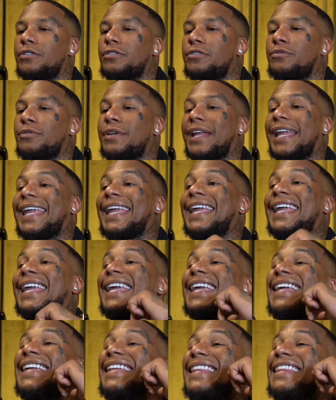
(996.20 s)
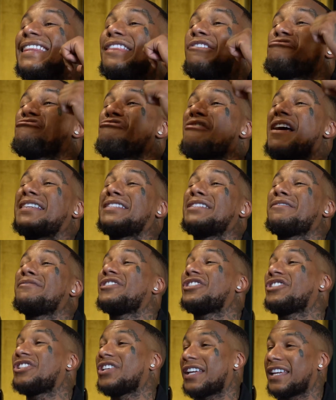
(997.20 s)
you to eat the rest of the
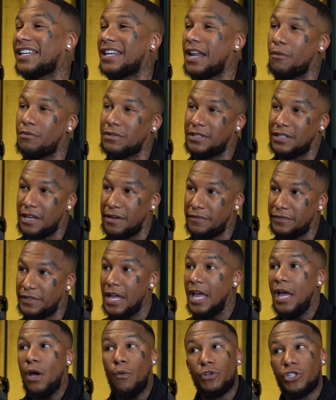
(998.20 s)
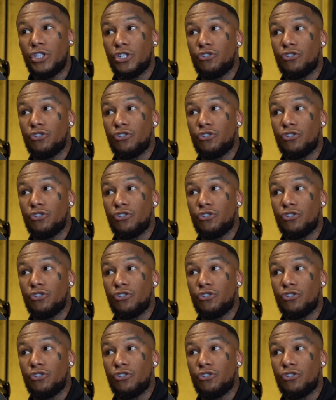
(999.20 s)
chicken that was left, which is